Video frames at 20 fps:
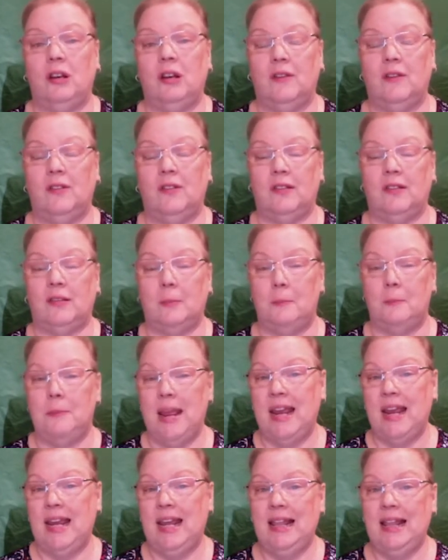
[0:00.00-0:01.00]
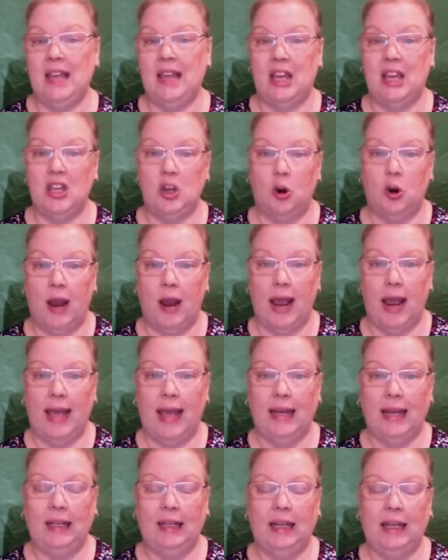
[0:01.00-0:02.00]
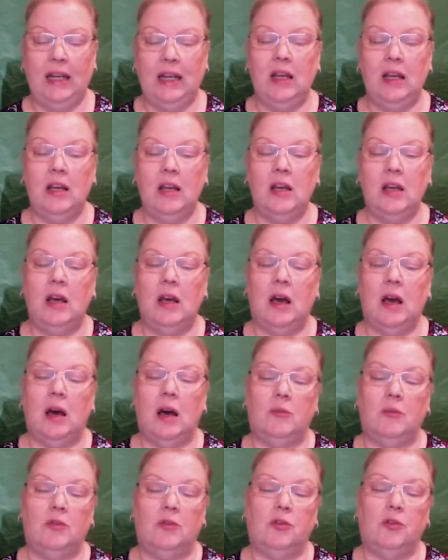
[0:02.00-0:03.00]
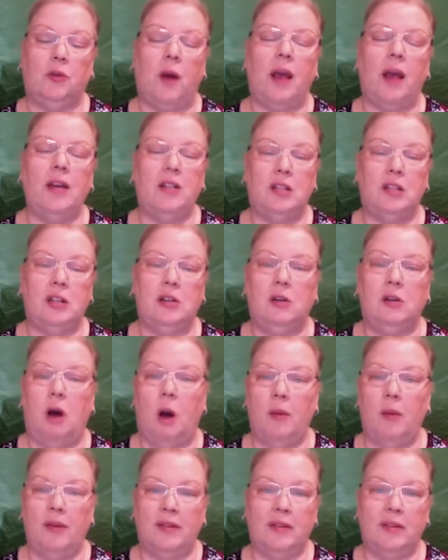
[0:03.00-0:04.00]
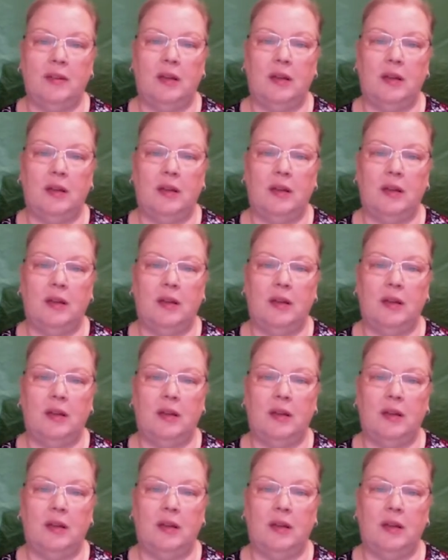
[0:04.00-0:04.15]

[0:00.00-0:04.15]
If it's a meeting that you're handling, try to always